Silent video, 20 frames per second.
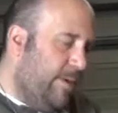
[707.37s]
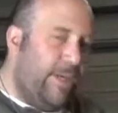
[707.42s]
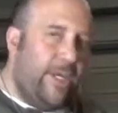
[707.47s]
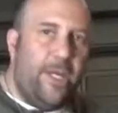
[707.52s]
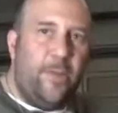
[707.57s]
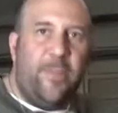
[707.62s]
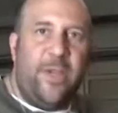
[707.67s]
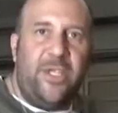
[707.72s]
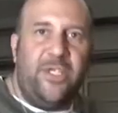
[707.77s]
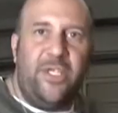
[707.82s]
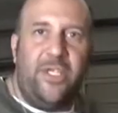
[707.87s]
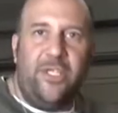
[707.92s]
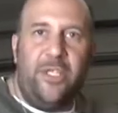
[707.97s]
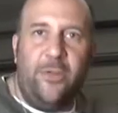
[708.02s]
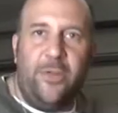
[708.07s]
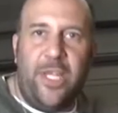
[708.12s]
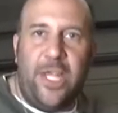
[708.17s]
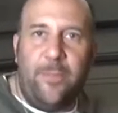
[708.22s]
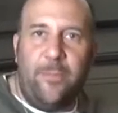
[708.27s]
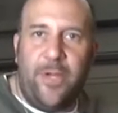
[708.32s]
And basically
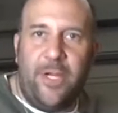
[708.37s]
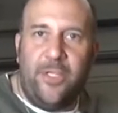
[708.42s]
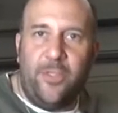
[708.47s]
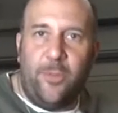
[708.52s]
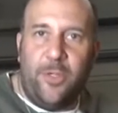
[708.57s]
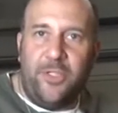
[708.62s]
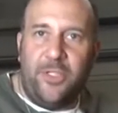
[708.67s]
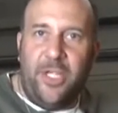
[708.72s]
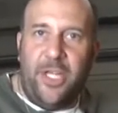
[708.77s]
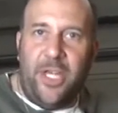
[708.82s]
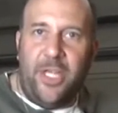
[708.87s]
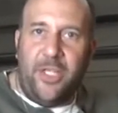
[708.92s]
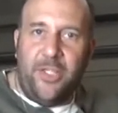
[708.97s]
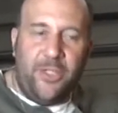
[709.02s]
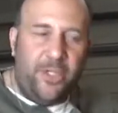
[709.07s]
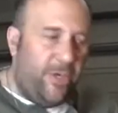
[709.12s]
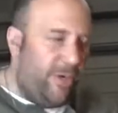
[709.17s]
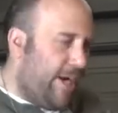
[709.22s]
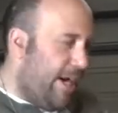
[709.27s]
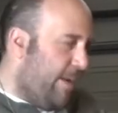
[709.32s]
you keep on twisting it
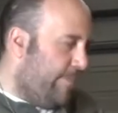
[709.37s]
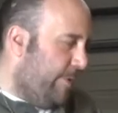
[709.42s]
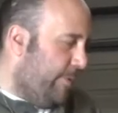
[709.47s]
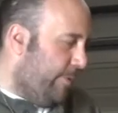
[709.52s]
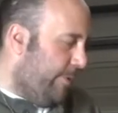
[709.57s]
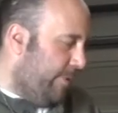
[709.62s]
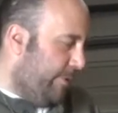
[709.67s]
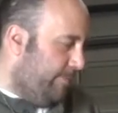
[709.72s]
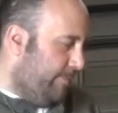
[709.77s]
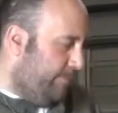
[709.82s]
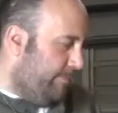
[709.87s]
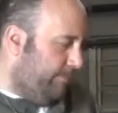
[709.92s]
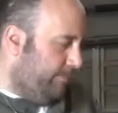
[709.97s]
until you're happy with it.